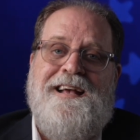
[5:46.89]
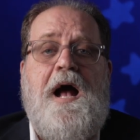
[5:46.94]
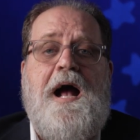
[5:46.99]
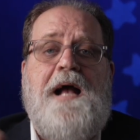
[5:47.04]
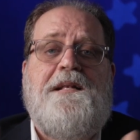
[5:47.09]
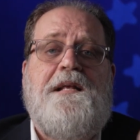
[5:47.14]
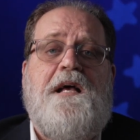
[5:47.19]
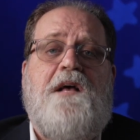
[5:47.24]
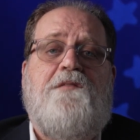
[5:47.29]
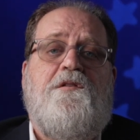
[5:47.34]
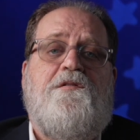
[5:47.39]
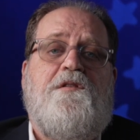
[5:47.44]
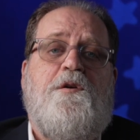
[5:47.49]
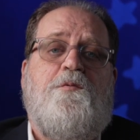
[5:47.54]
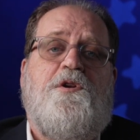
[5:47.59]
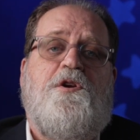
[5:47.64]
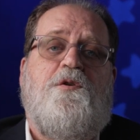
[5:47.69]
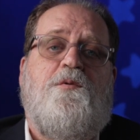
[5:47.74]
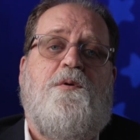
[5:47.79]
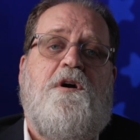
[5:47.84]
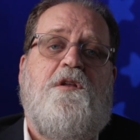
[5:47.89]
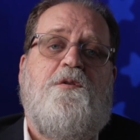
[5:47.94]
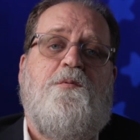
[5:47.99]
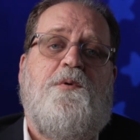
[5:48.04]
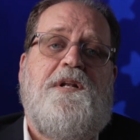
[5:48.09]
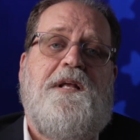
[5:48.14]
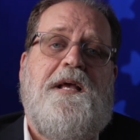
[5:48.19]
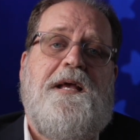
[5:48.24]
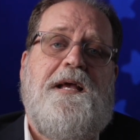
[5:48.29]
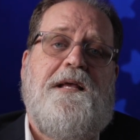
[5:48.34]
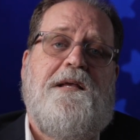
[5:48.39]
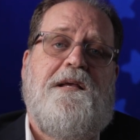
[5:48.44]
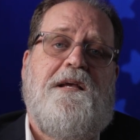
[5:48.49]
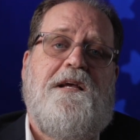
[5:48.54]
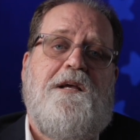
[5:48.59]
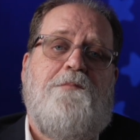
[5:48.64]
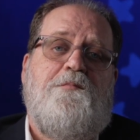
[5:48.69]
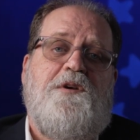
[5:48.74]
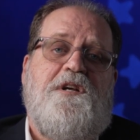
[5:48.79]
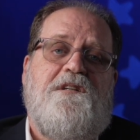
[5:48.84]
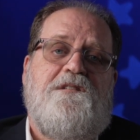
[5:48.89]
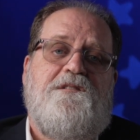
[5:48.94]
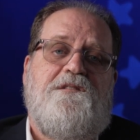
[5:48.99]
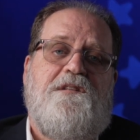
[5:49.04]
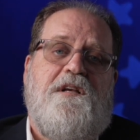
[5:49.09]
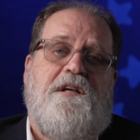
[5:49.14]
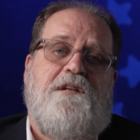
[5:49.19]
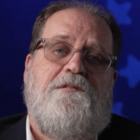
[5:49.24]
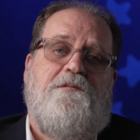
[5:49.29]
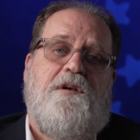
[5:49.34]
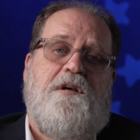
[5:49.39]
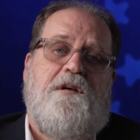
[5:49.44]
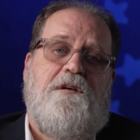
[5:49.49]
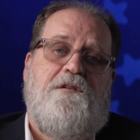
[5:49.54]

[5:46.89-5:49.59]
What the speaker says: I doubt that they would go all the way to 8K because then